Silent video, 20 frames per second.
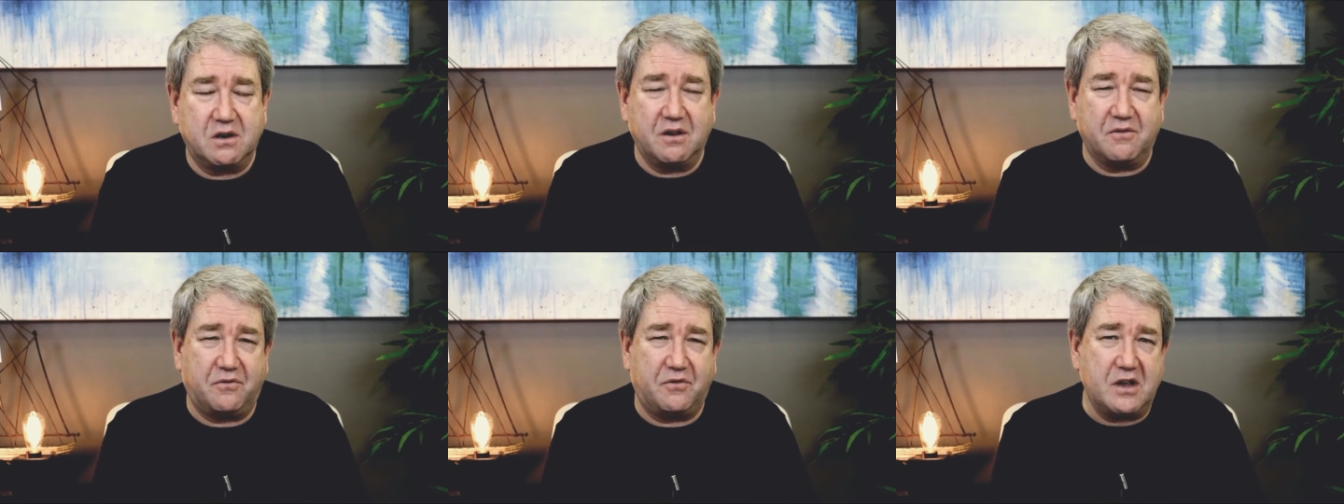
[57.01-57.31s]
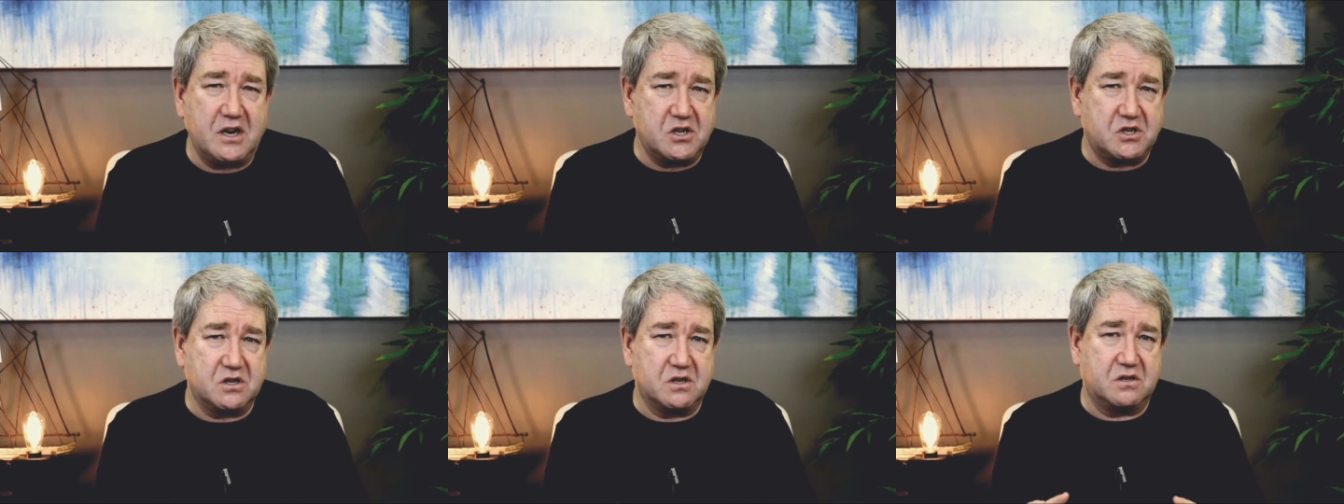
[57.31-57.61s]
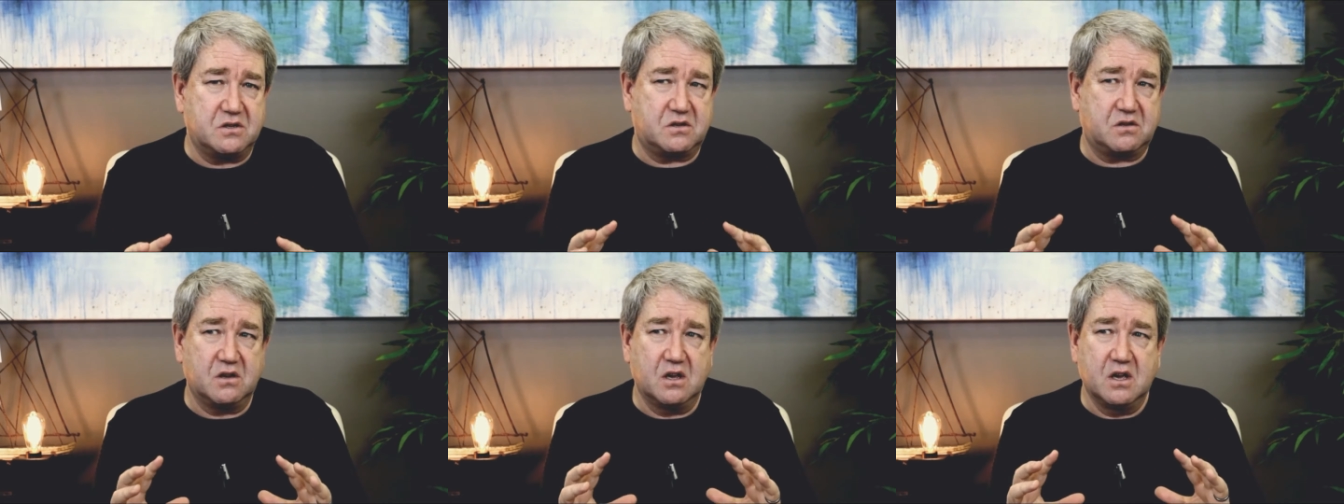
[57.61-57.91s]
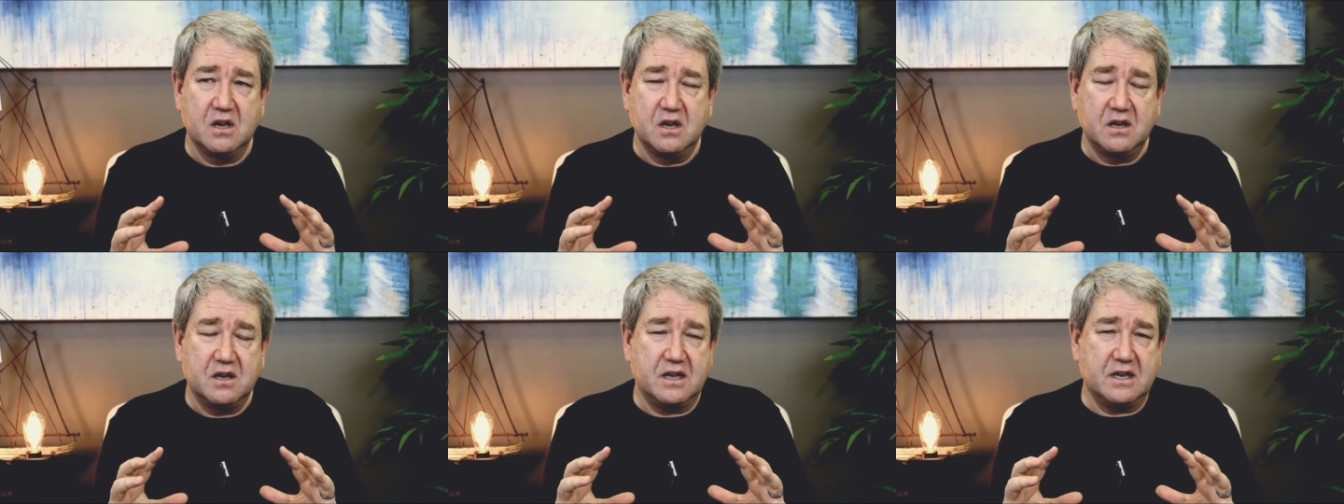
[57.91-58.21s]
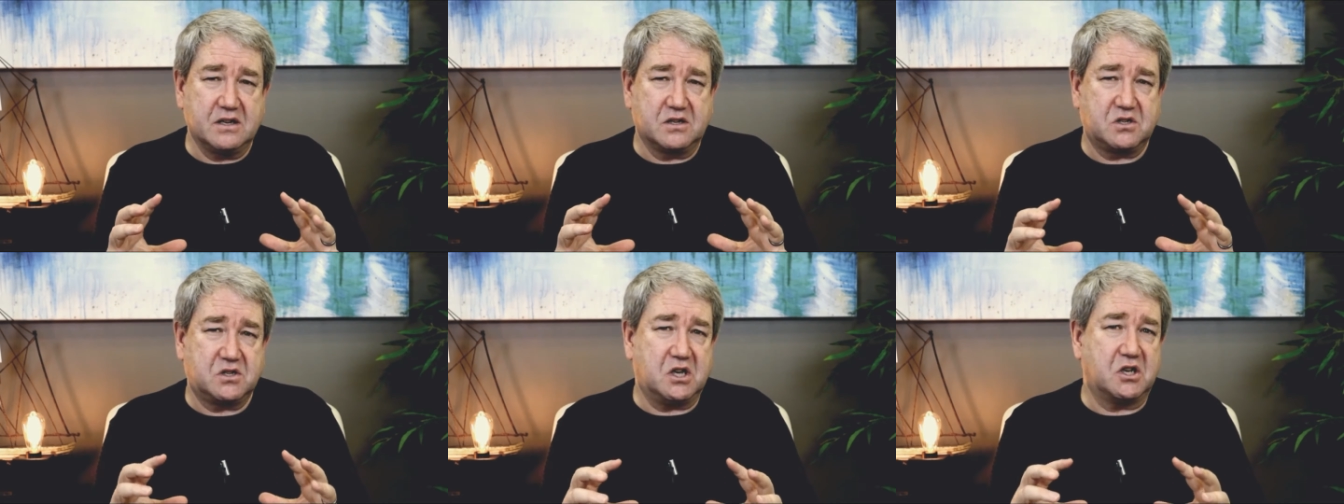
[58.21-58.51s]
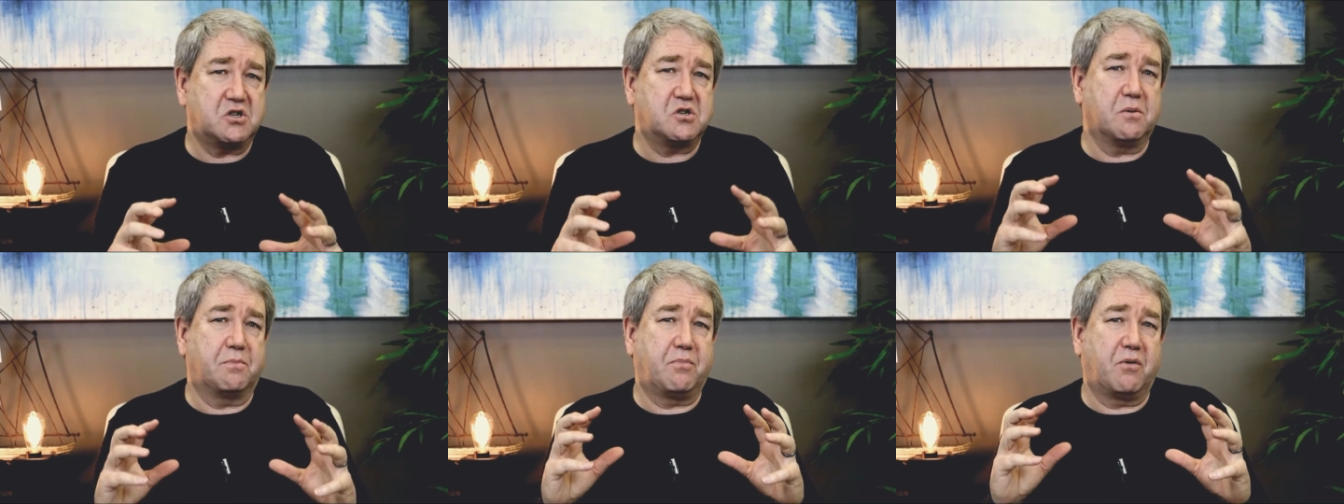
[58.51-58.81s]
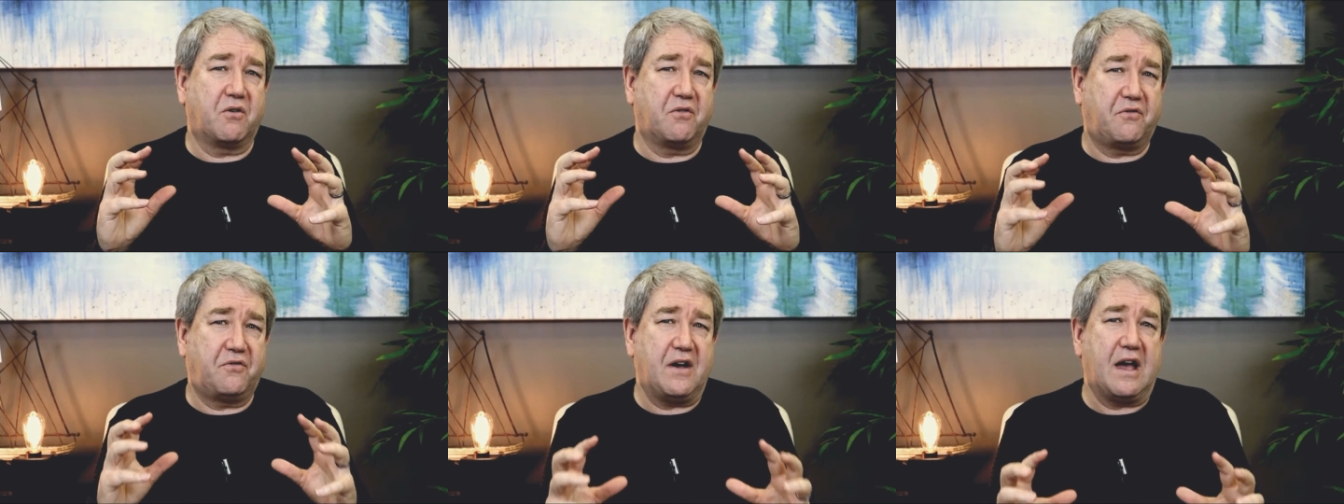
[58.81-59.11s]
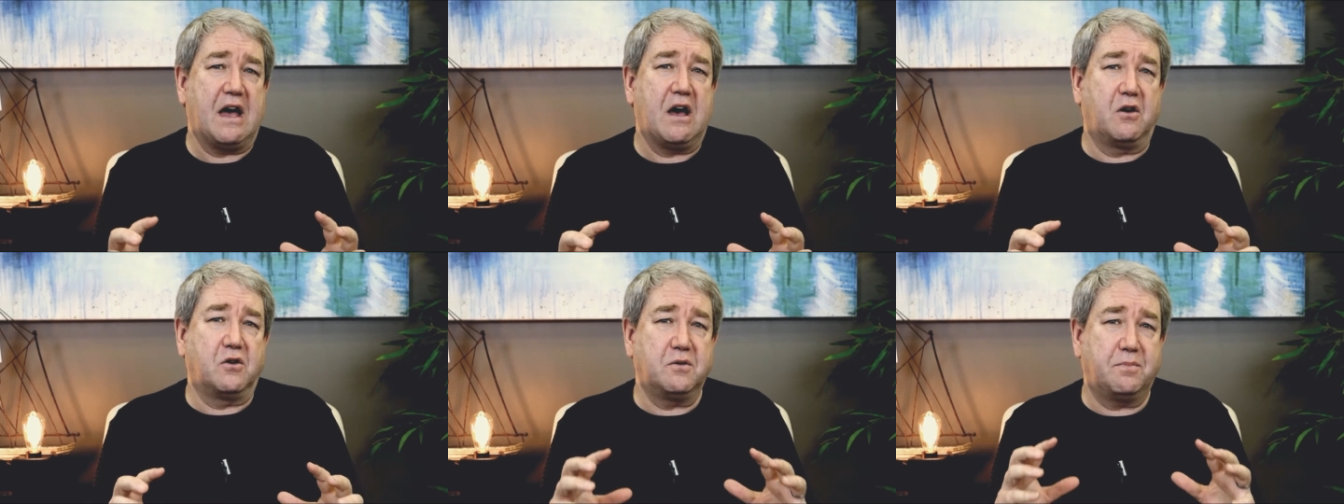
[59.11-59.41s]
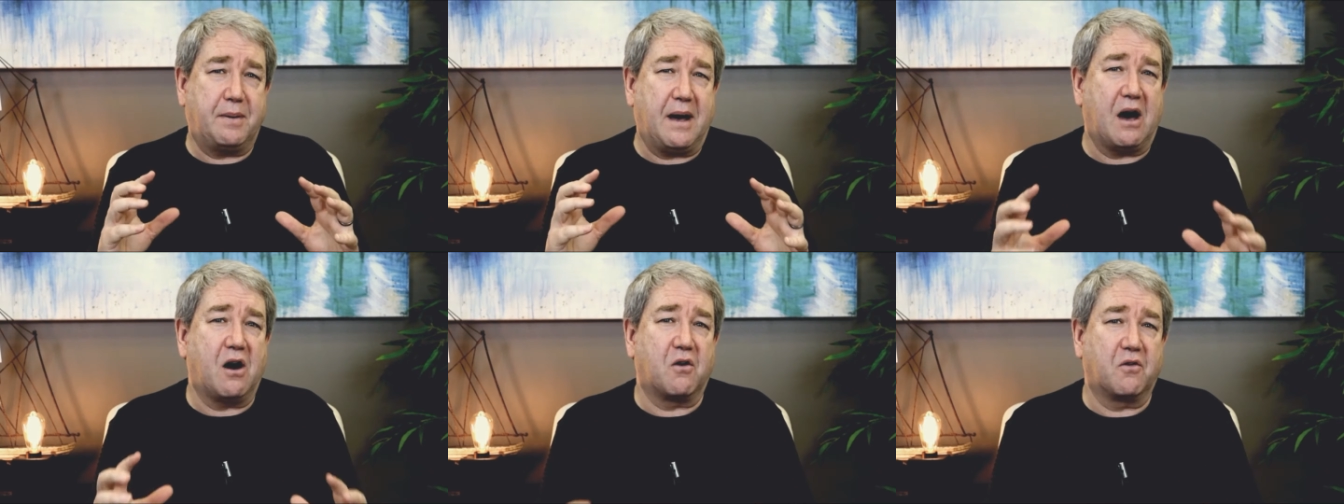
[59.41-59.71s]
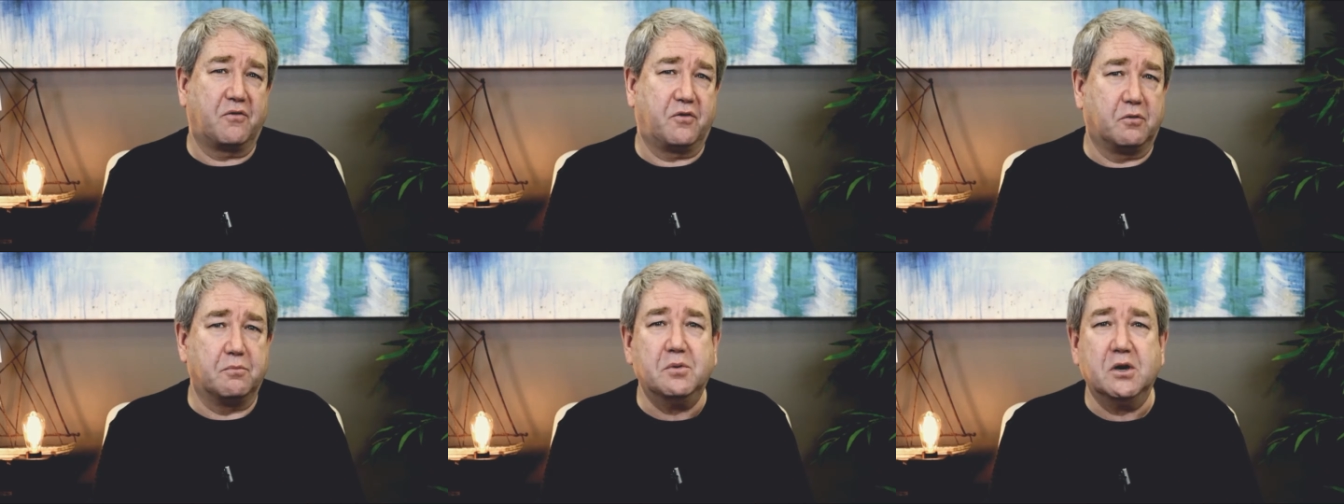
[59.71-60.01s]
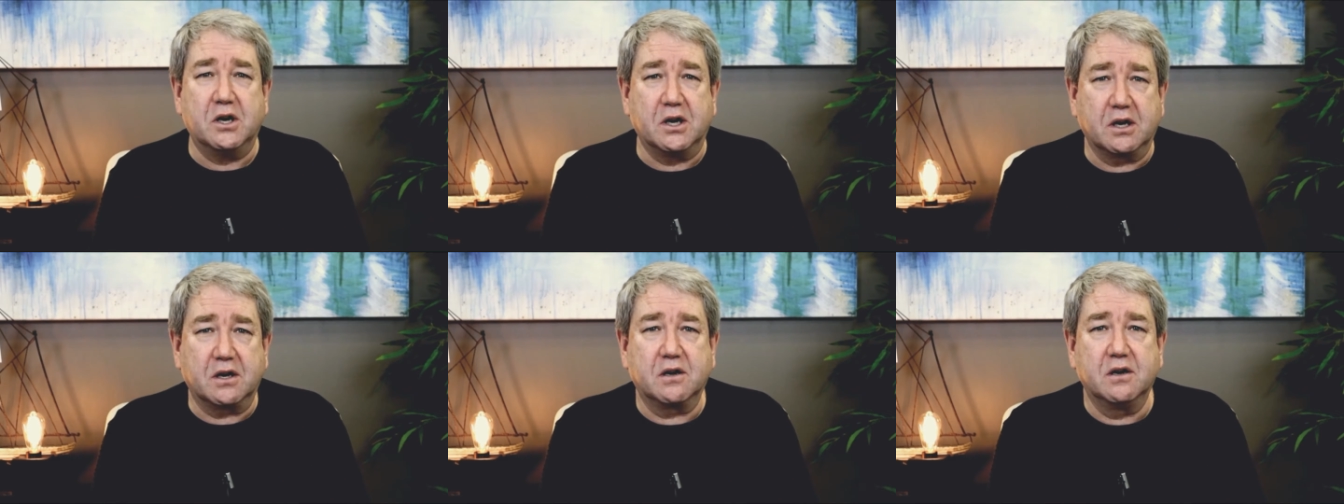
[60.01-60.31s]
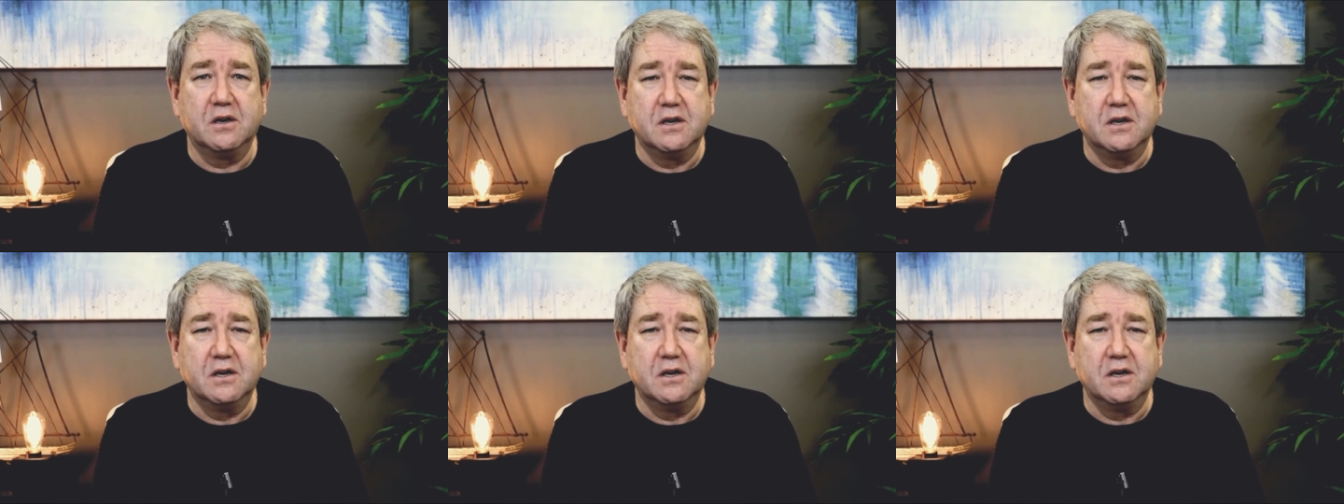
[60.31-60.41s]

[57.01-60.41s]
Ephesians is such a profound, powerful book.